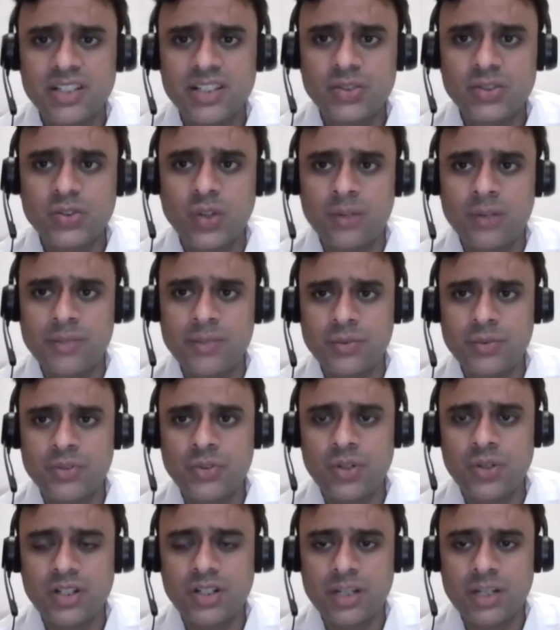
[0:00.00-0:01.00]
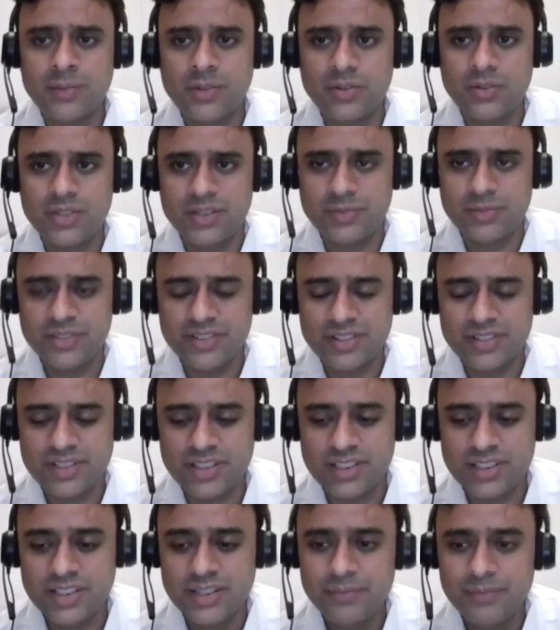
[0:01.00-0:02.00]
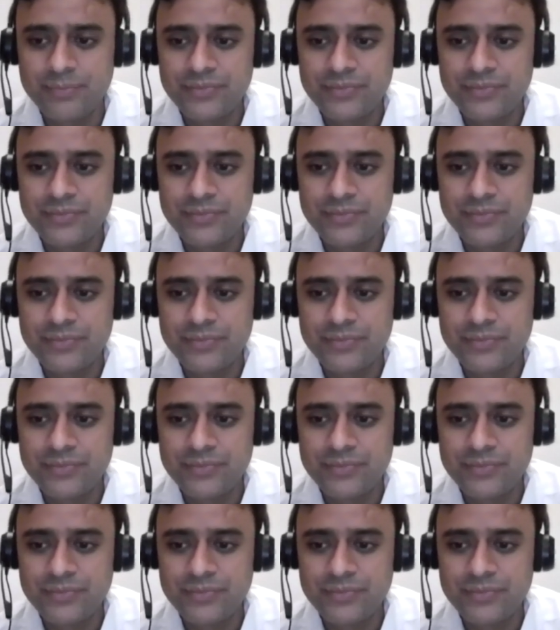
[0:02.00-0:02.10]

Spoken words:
so Swami would not come out immediately.